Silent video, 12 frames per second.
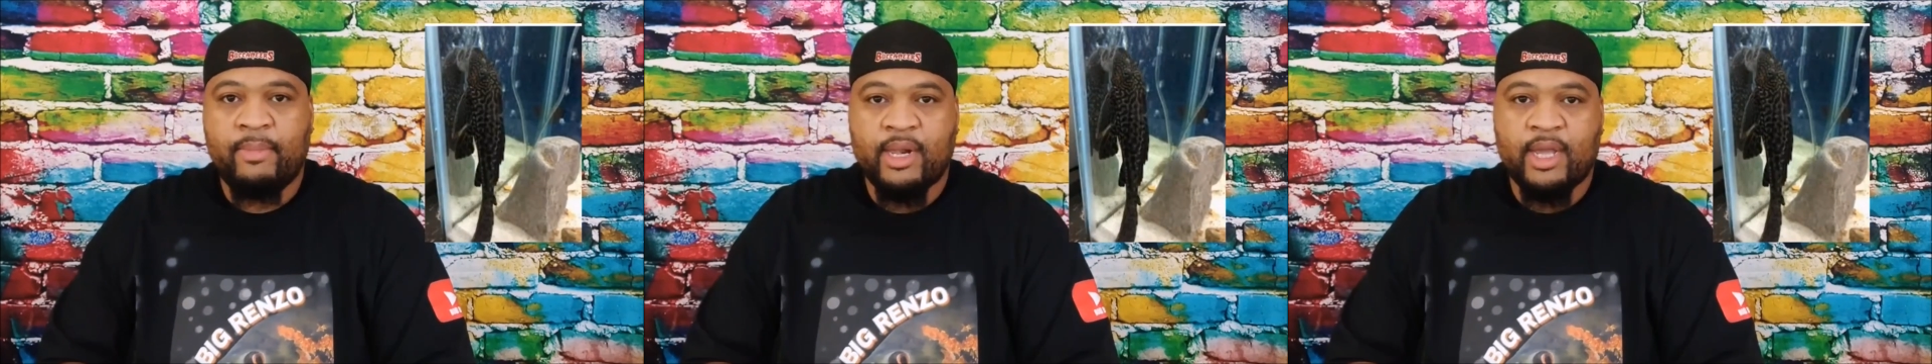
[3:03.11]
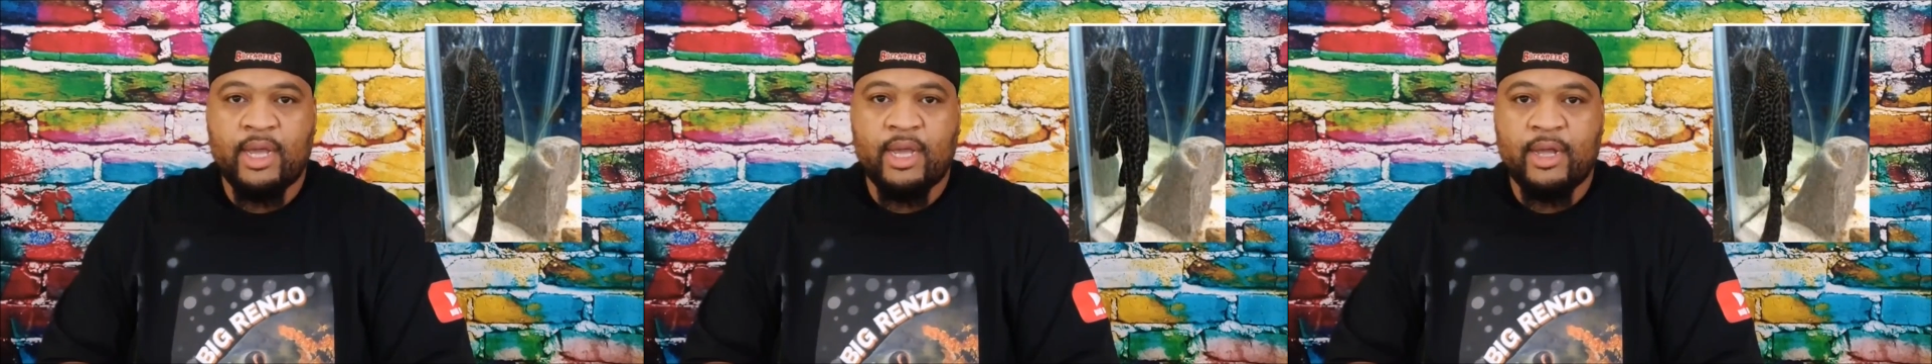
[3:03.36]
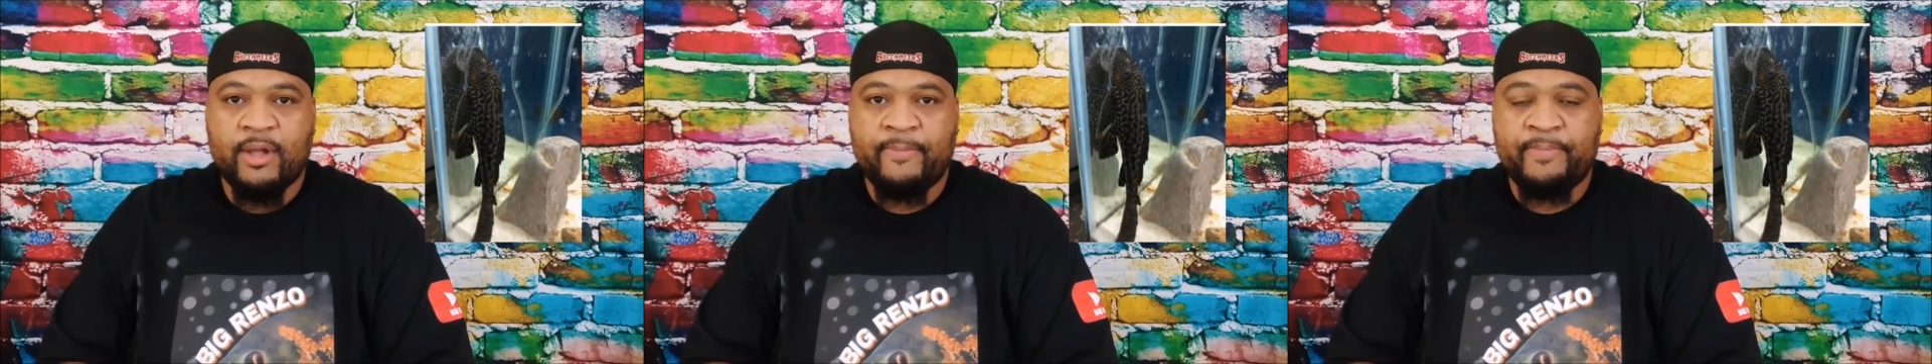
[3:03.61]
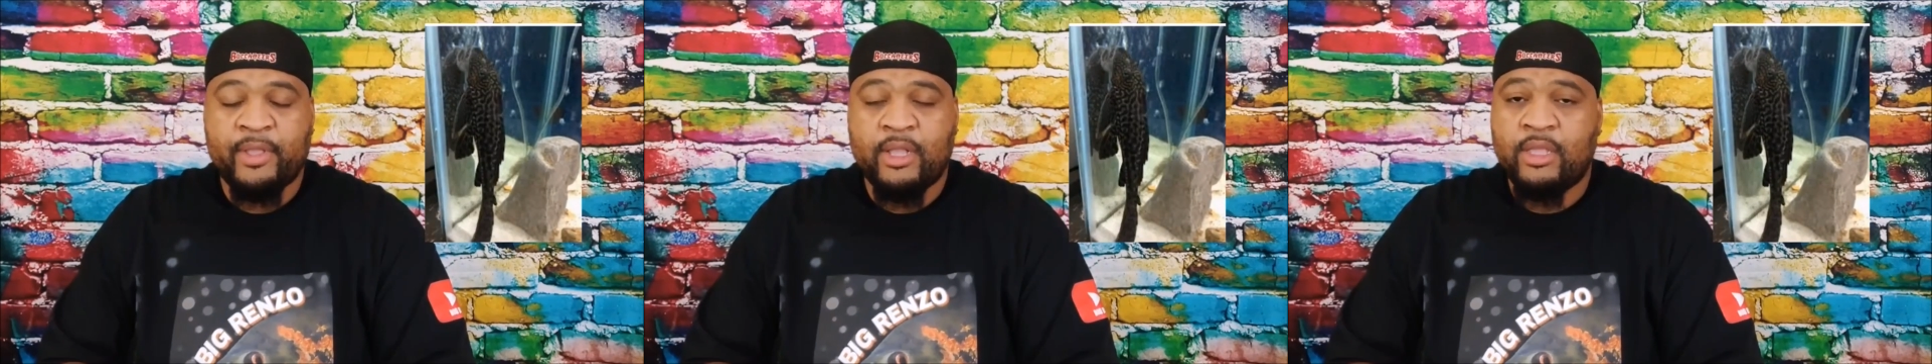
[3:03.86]

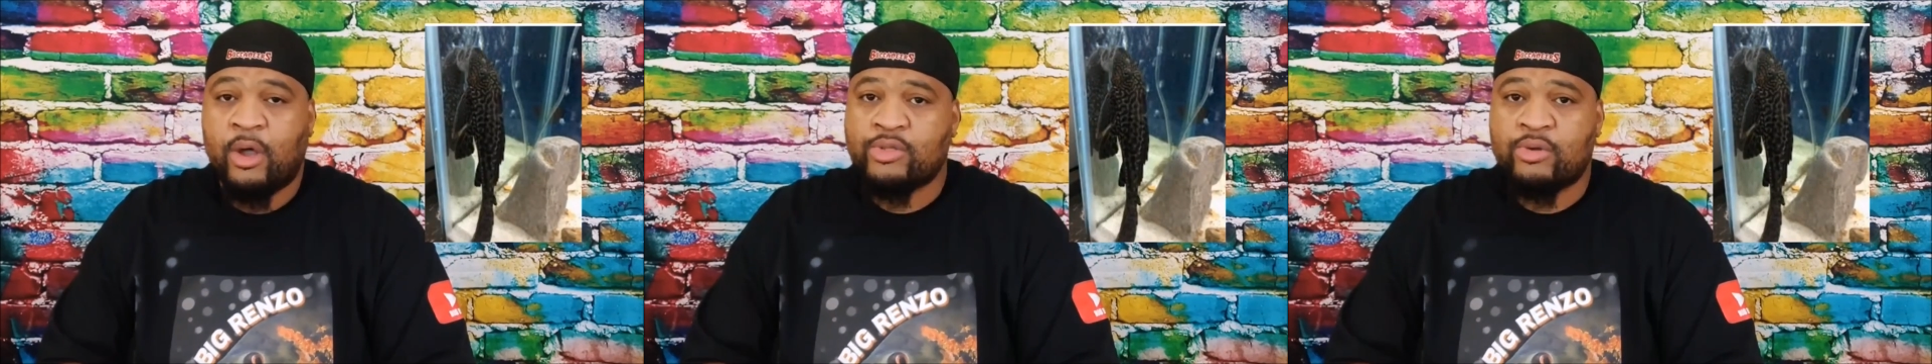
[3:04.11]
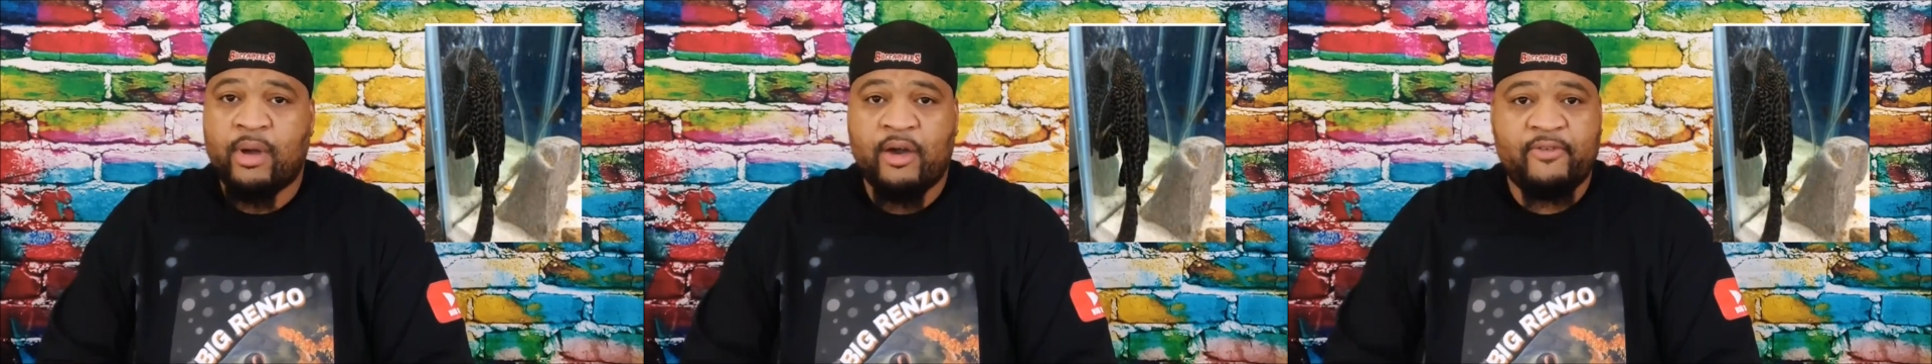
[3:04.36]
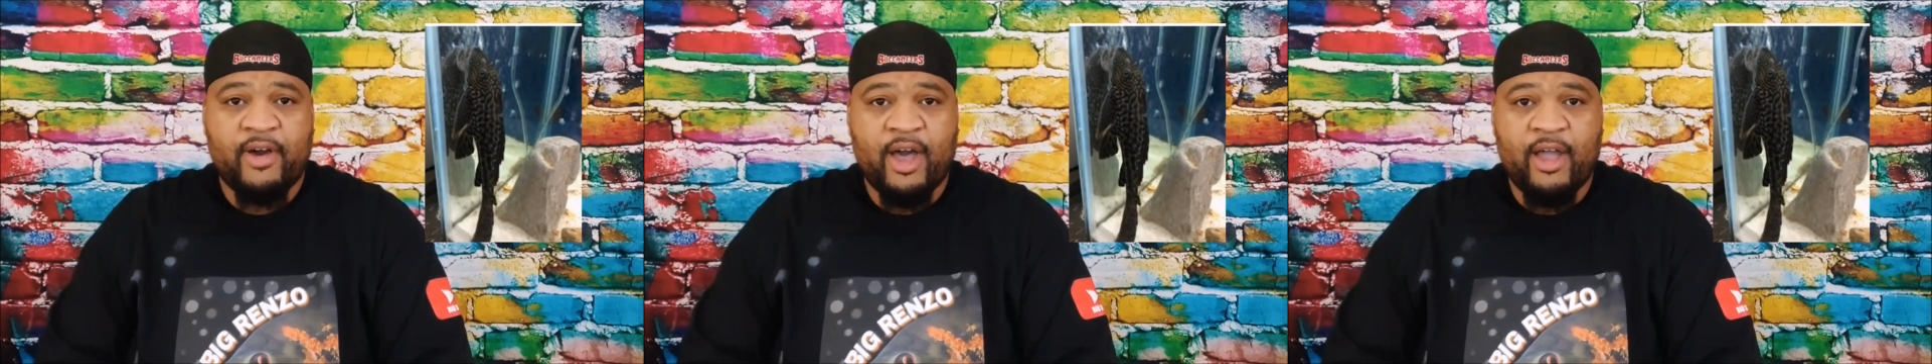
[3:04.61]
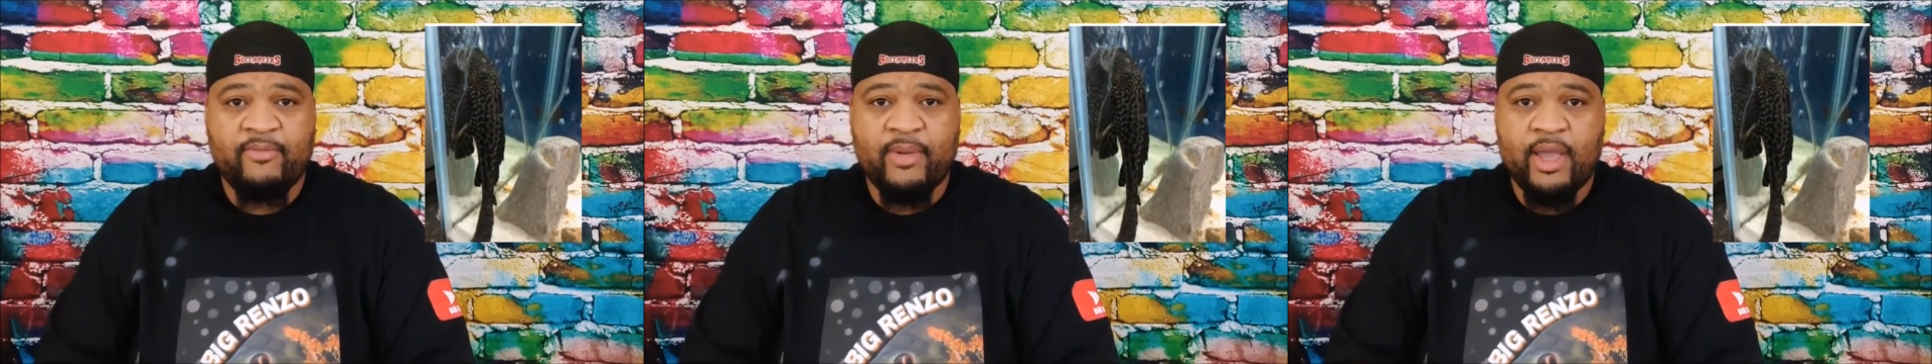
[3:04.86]
But those are my
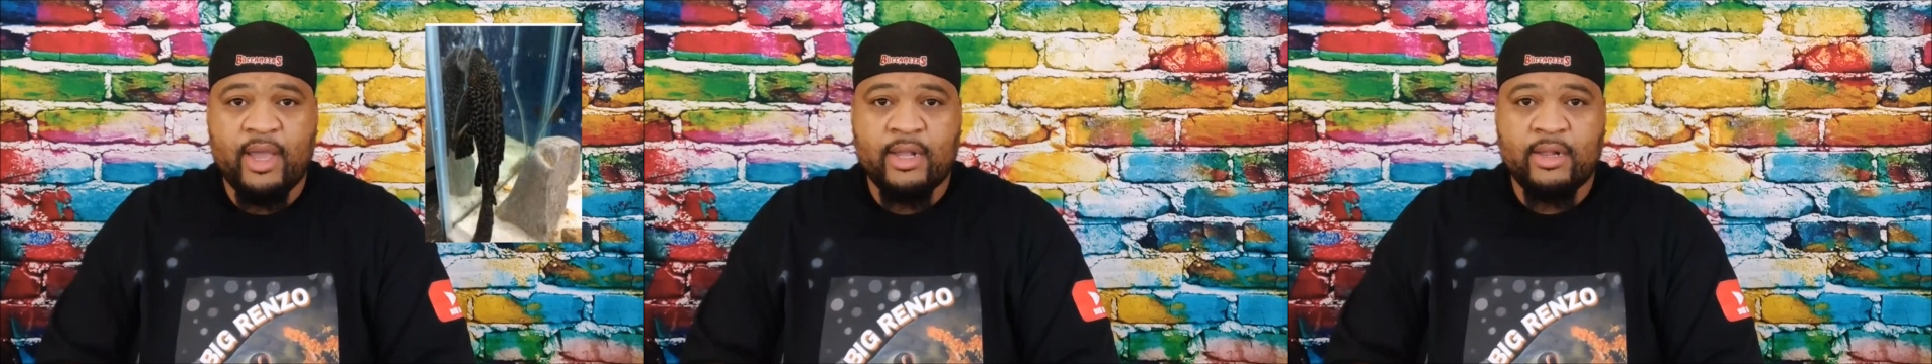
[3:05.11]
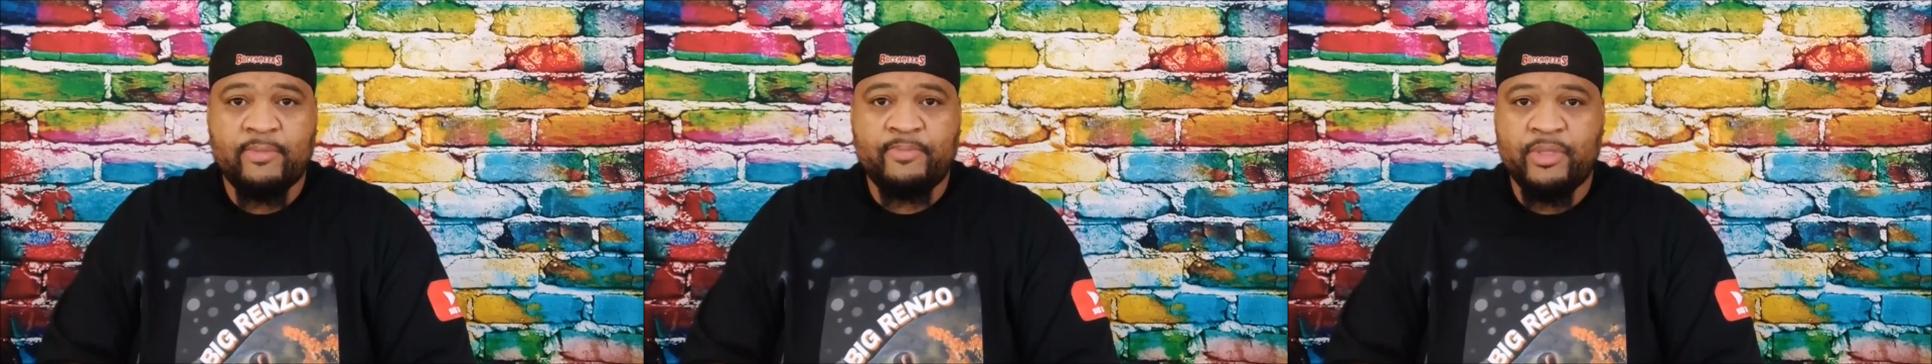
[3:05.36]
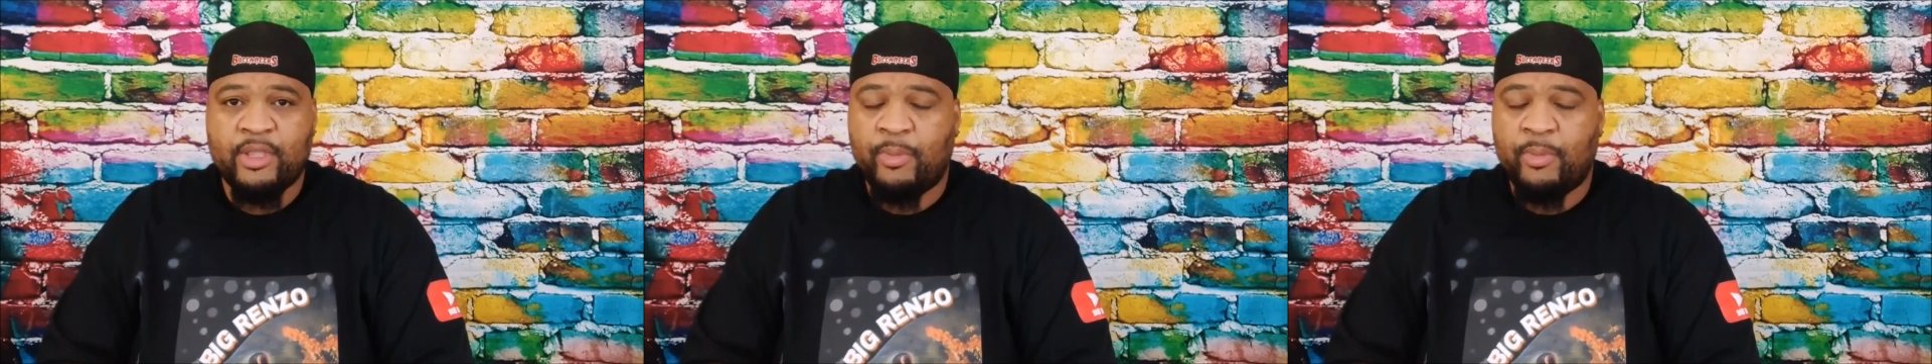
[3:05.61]
5, man.